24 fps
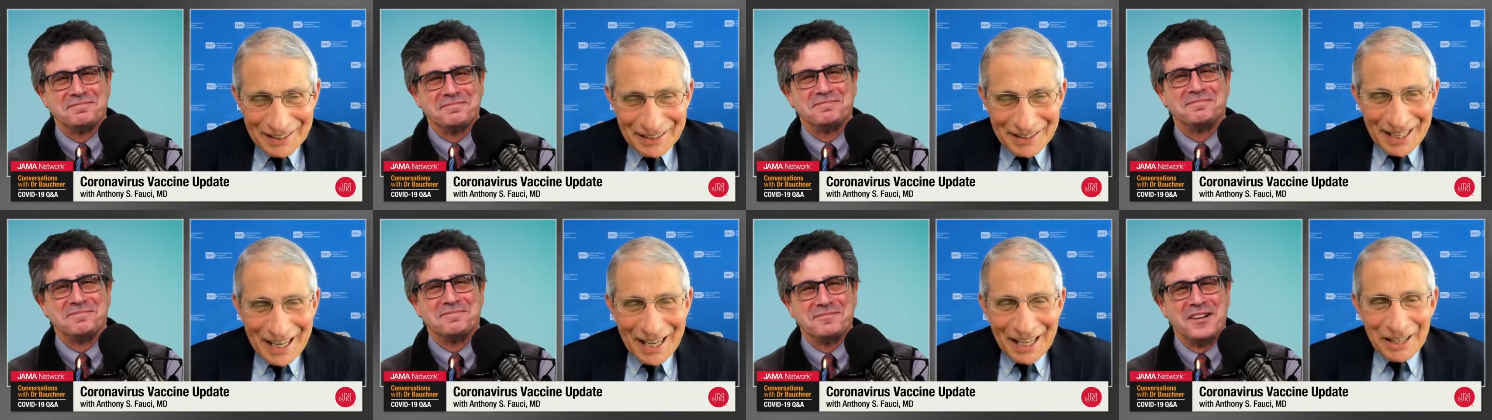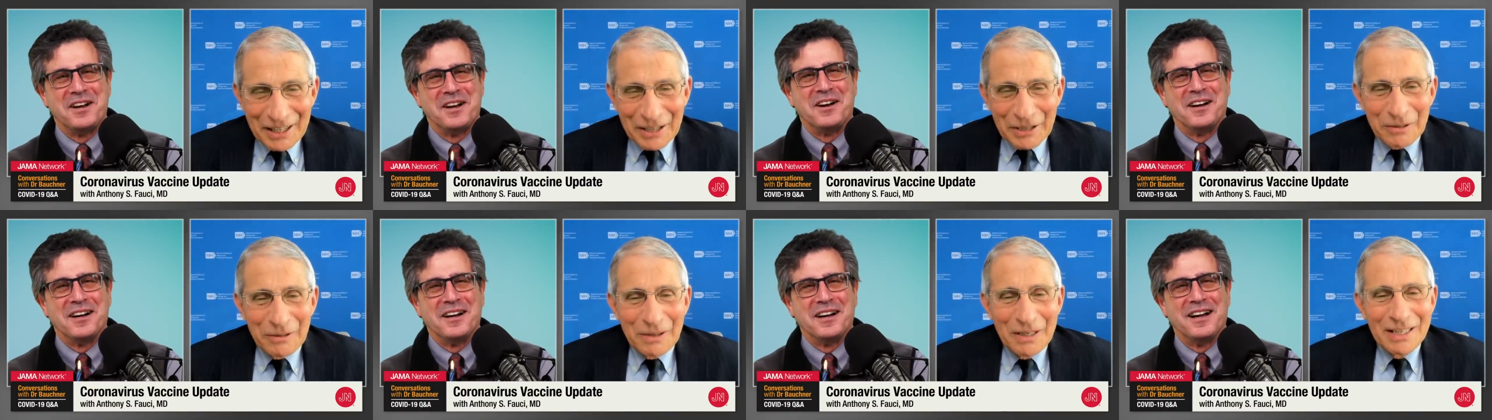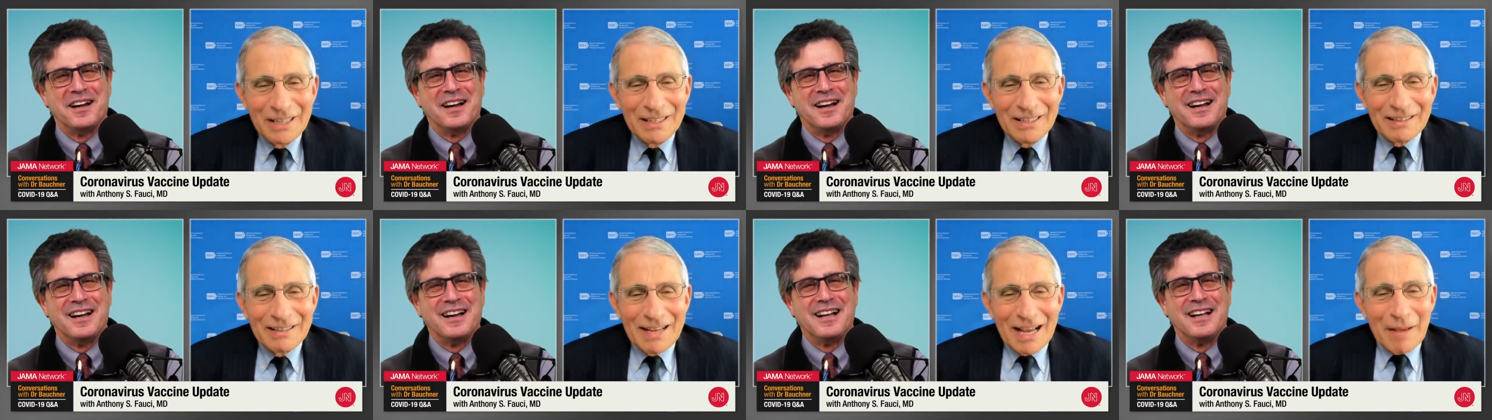Speaker 1: it. Thank
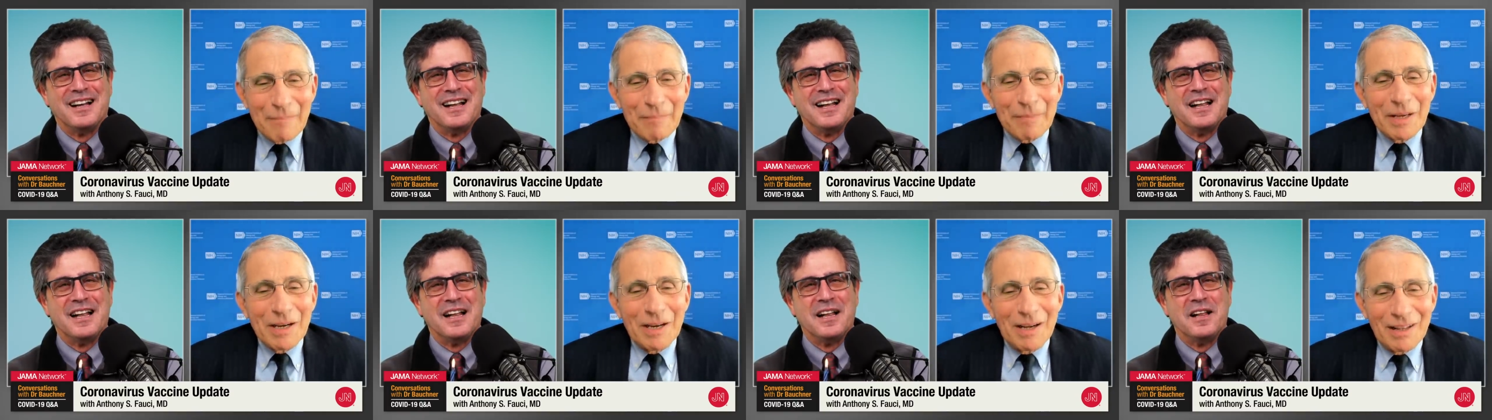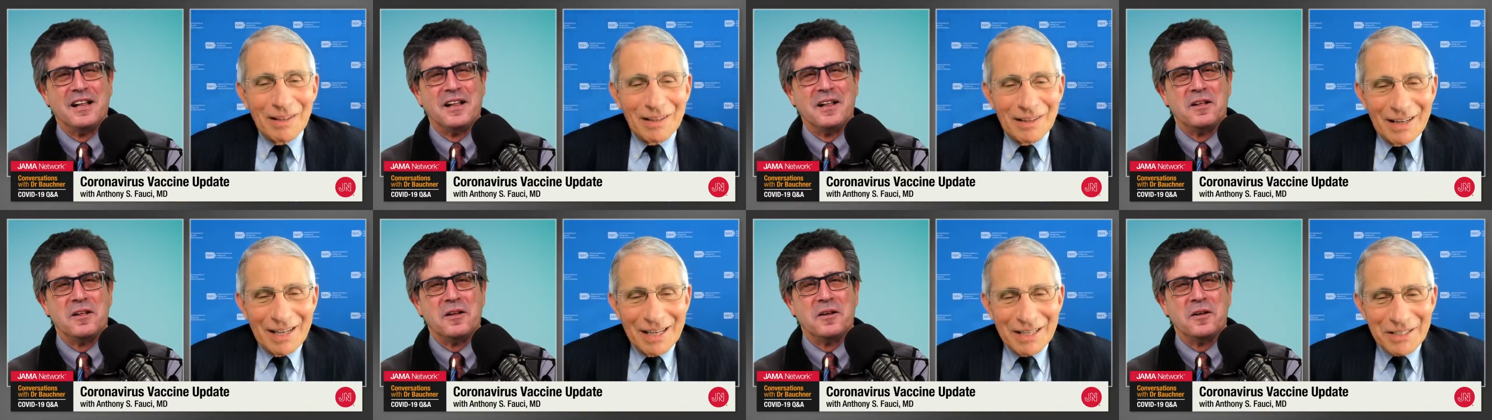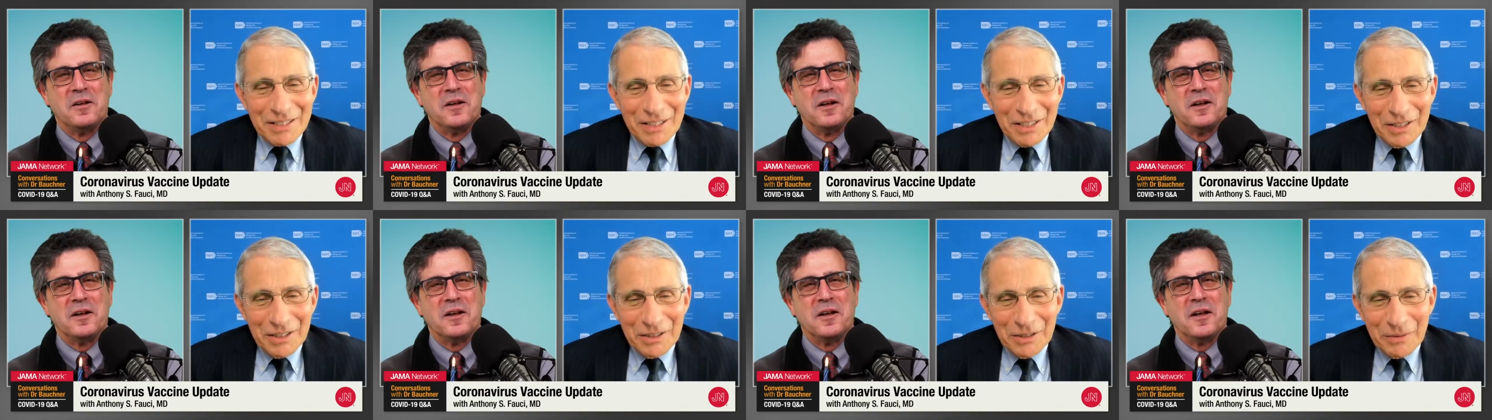you. Happy
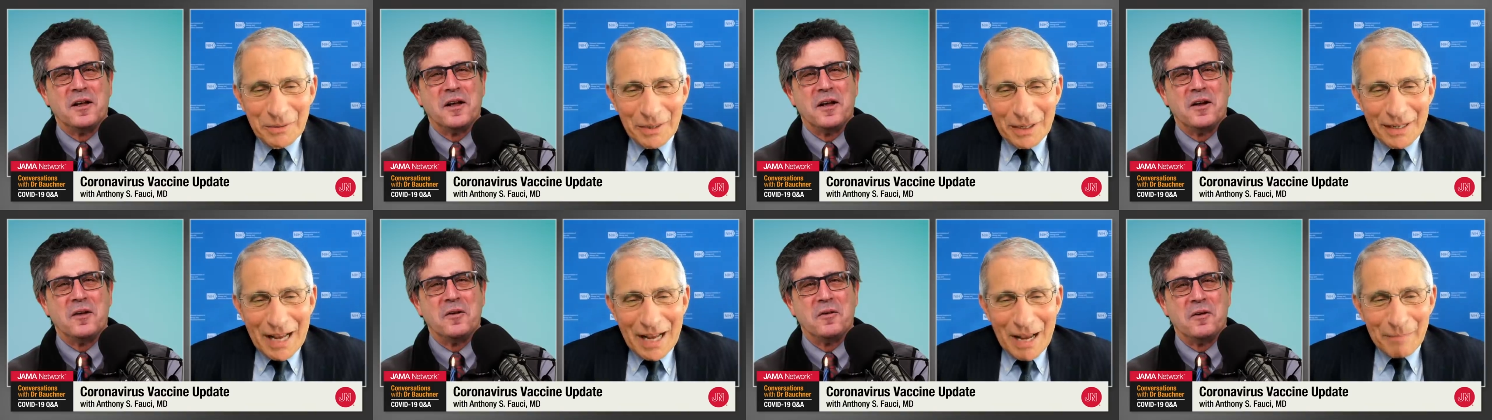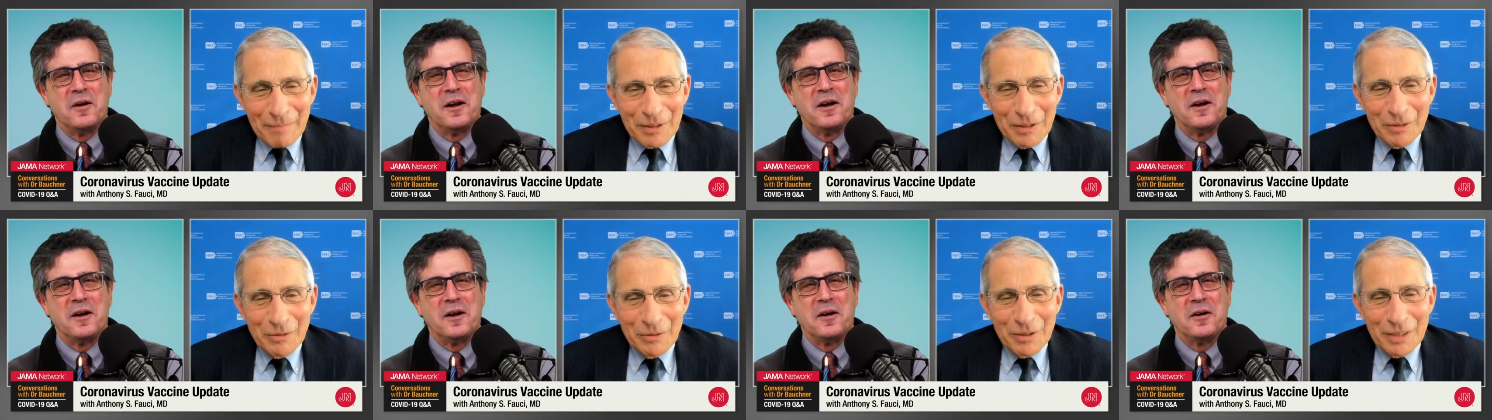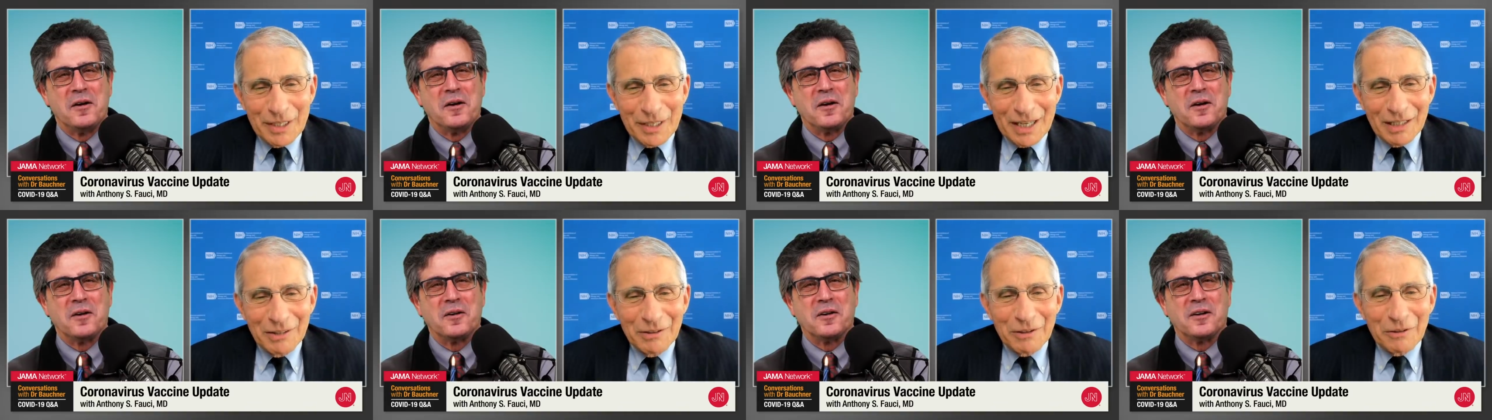holidays to you and Happy
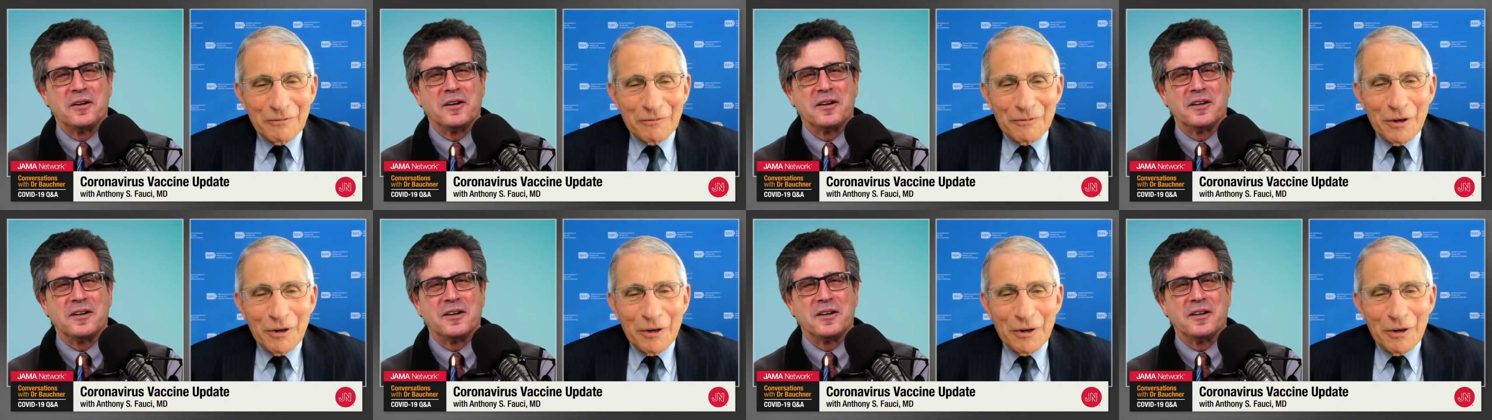New Year.